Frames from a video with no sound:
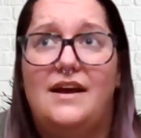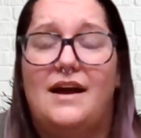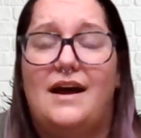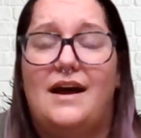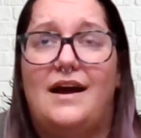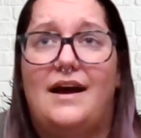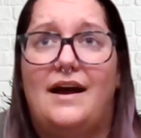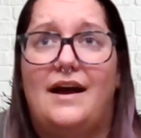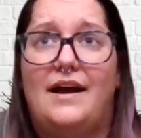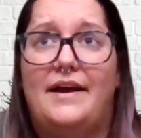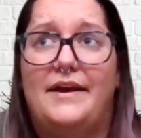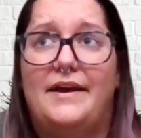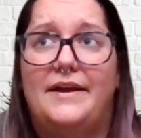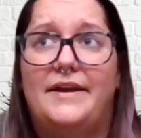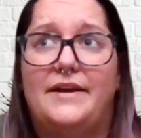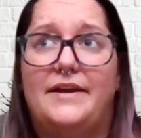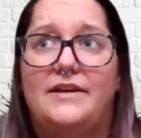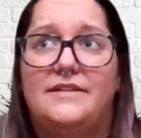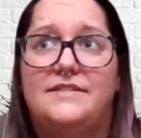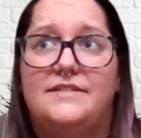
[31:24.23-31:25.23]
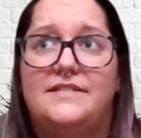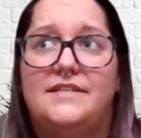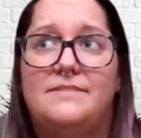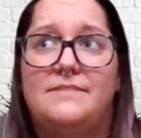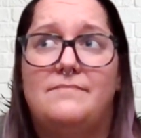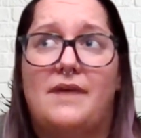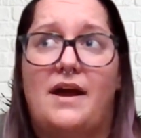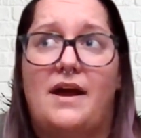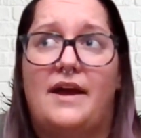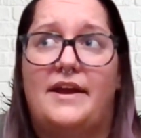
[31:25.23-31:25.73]
I did
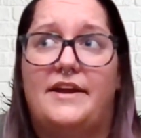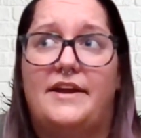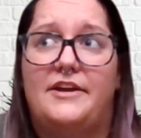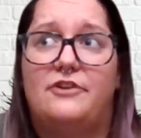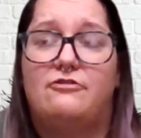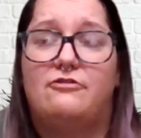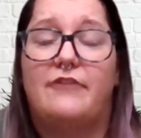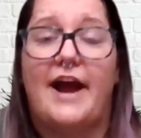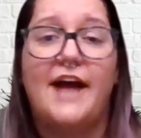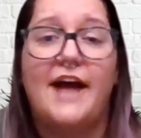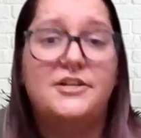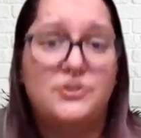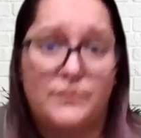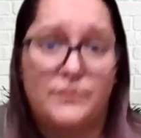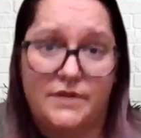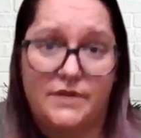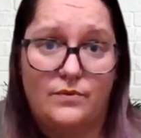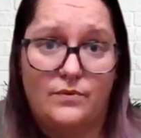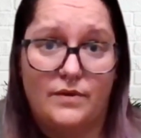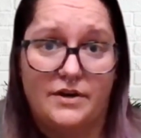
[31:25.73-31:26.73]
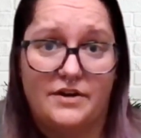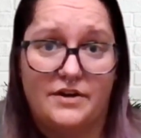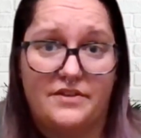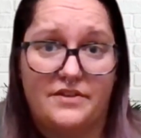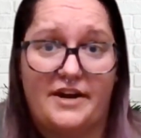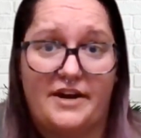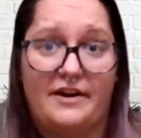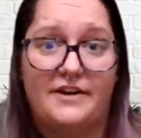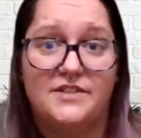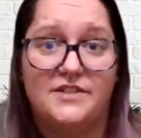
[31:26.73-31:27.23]
my graduate work
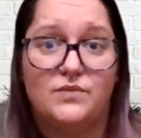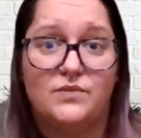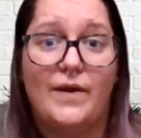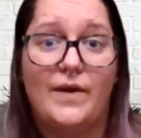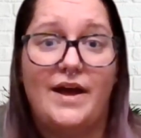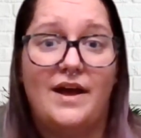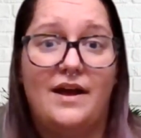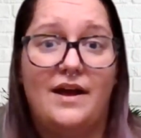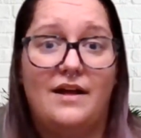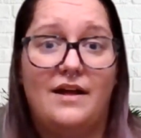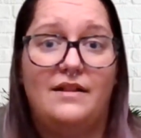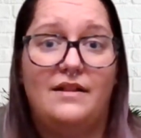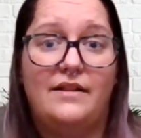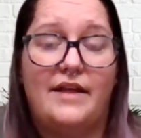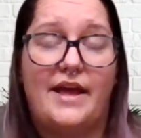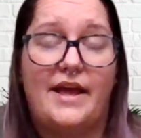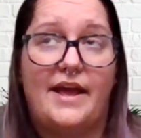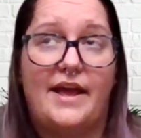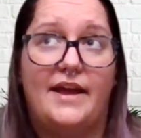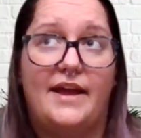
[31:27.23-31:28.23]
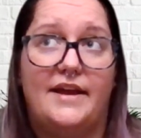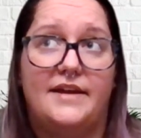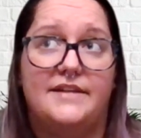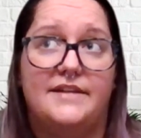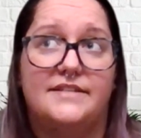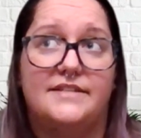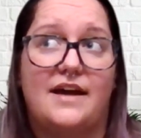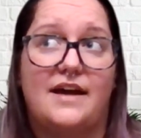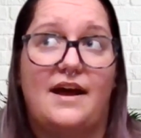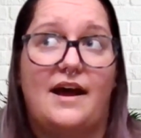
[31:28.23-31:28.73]
there as well,
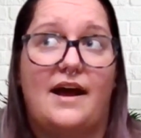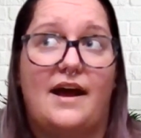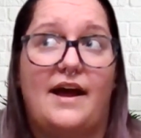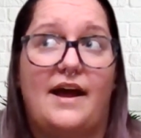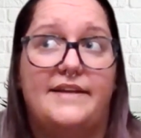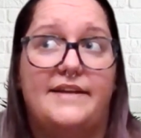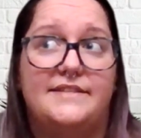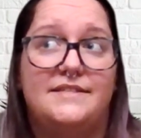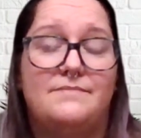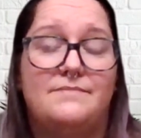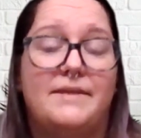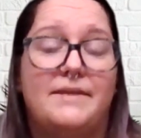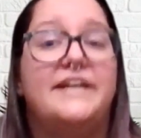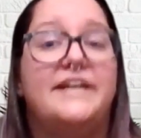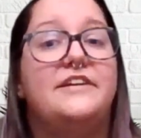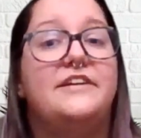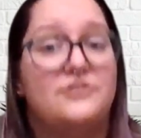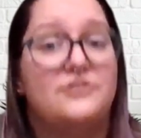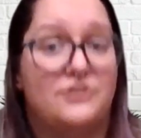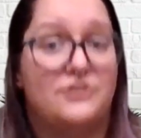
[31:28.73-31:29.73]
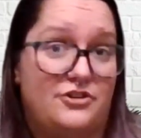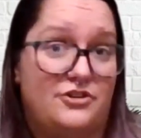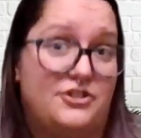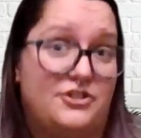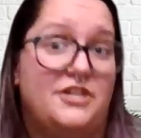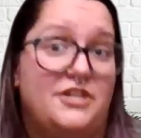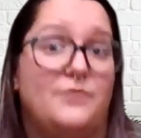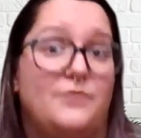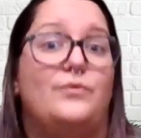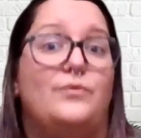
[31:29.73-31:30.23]
and I did my
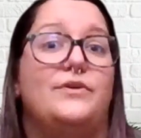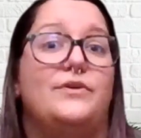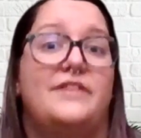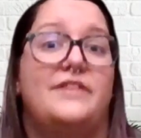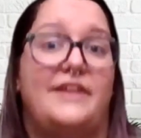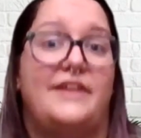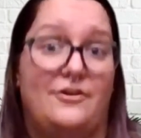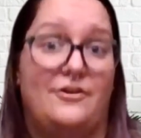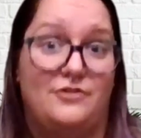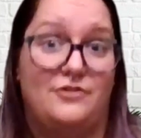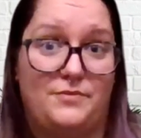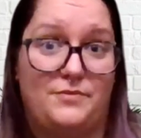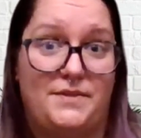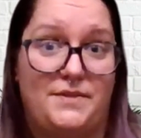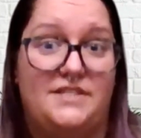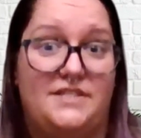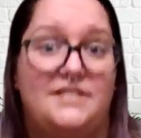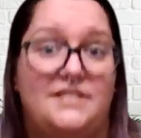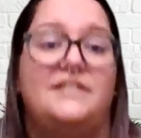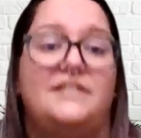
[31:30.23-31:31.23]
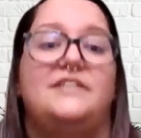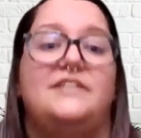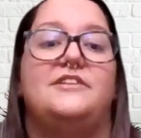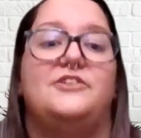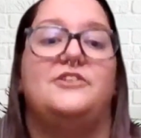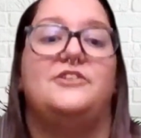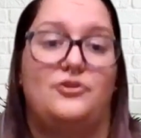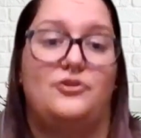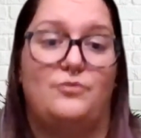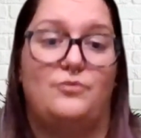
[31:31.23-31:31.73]
internship with the
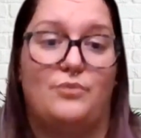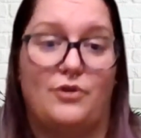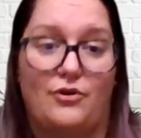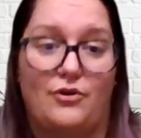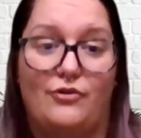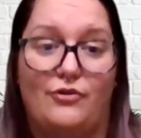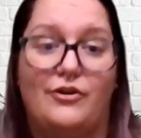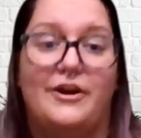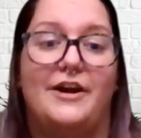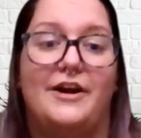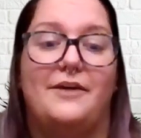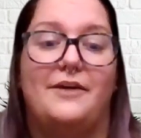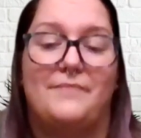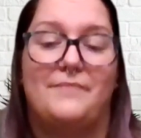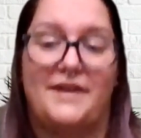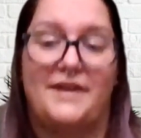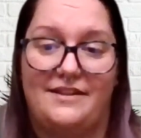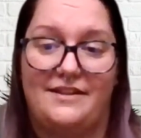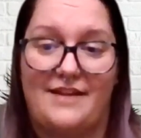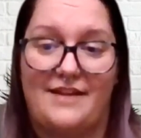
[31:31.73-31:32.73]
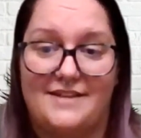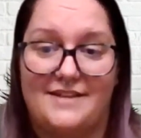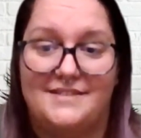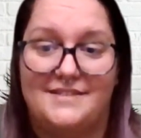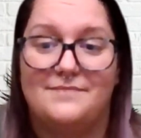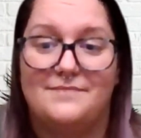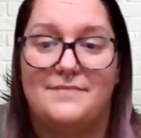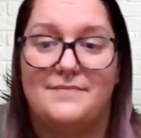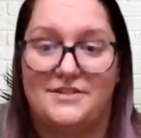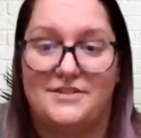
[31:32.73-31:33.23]
LGBTQ program my
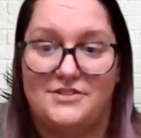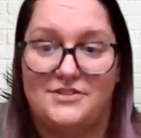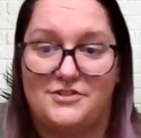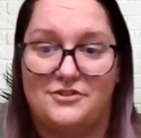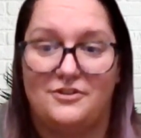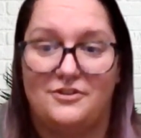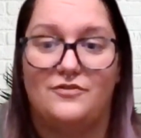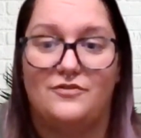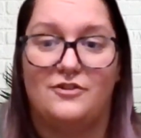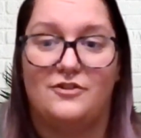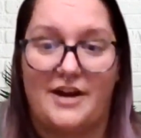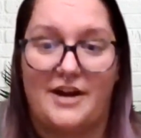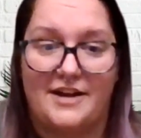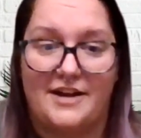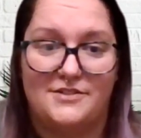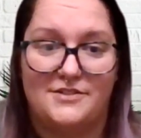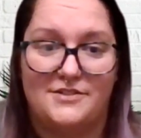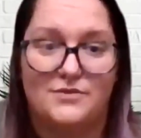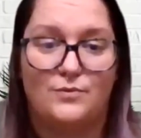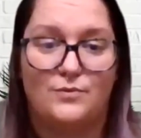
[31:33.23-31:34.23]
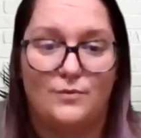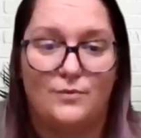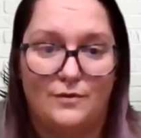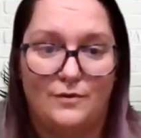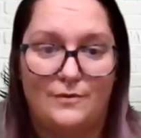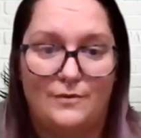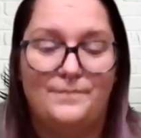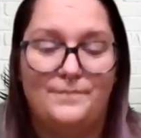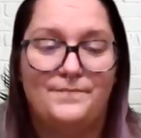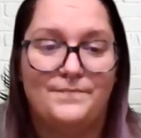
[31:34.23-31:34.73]
last semester of grad
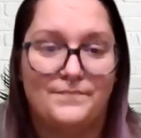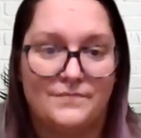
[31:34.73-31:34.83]
school.